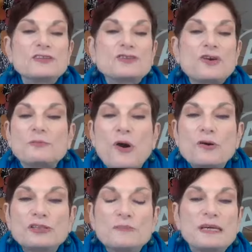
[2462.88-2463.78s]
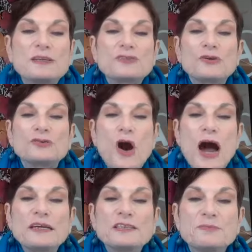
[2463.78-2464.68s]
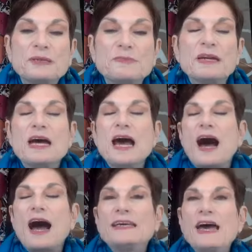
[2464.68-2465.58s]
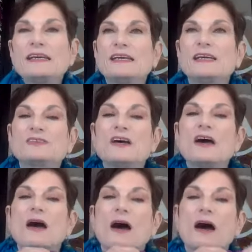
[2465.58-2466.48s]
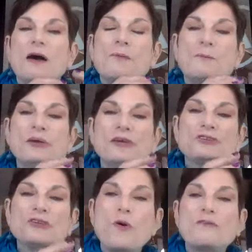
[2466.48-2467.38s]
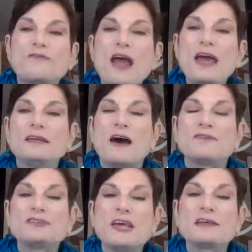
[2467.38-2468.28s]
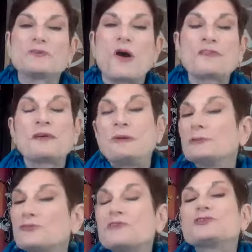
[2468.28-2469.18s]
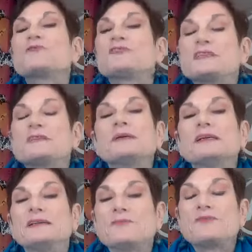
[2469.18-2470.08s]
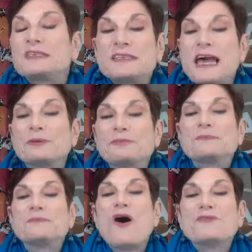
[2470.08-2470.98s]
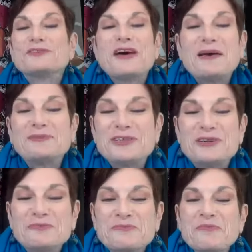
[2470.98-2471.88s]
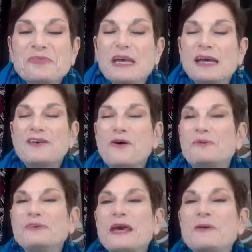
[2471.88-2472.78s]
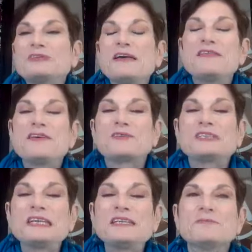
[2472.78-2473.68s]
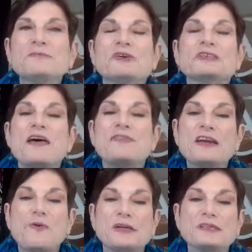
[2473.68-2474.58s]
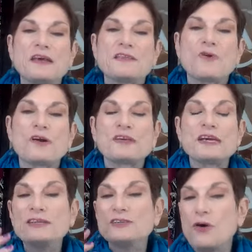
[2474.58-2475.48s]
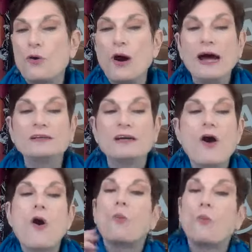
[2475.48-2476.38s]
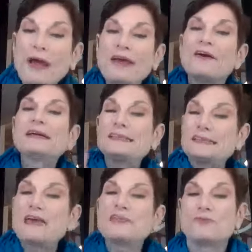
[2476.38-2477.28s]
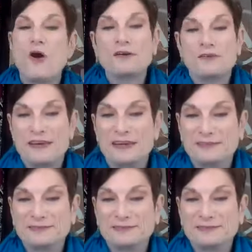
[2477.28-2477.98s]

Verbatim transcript: just start approaching me and start talking to me. But again, it's being so afraid of saying the wrong thing. People do this with disability, disabled people all the time too. Mm-hmm. You know, they pretend they don't see them because they don't want to say the wrong thing. And you know what? We are going to say the wrong thing.